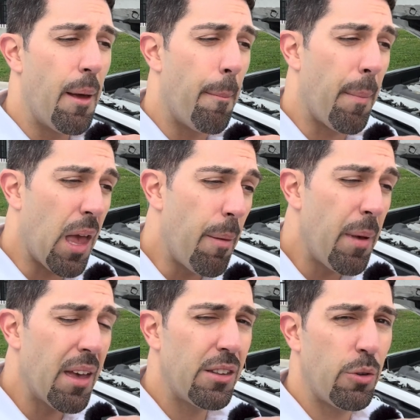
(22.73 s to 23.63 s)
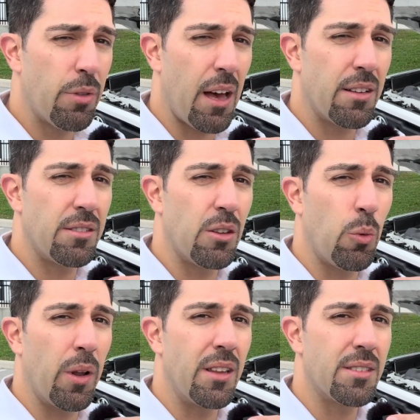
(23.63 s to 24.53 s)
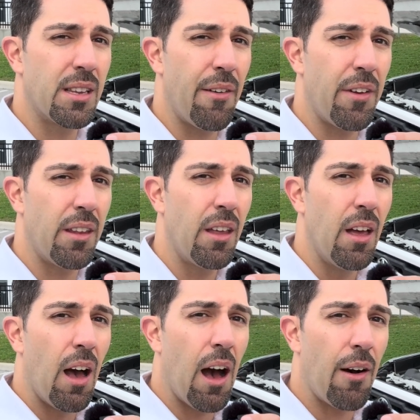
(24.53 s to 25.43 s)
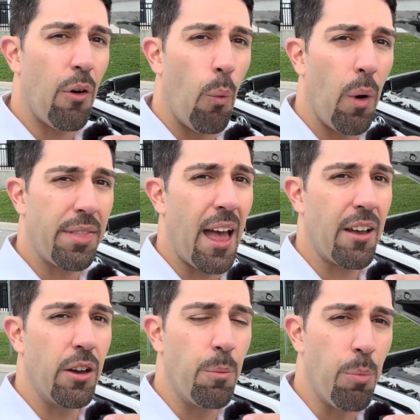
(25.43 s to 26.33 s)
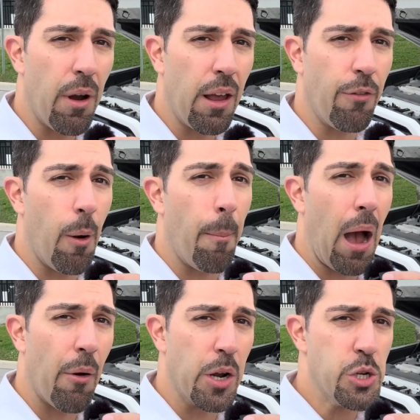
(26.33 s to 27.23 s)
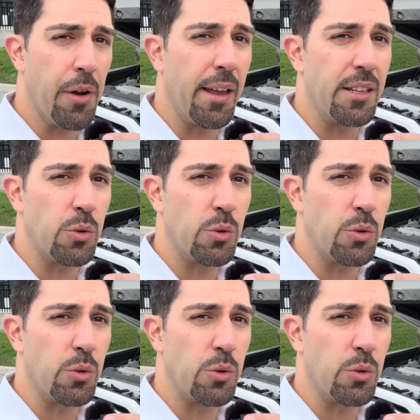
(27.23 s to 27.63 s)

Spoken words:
maybe in 2027, of what that could bring for powertrains.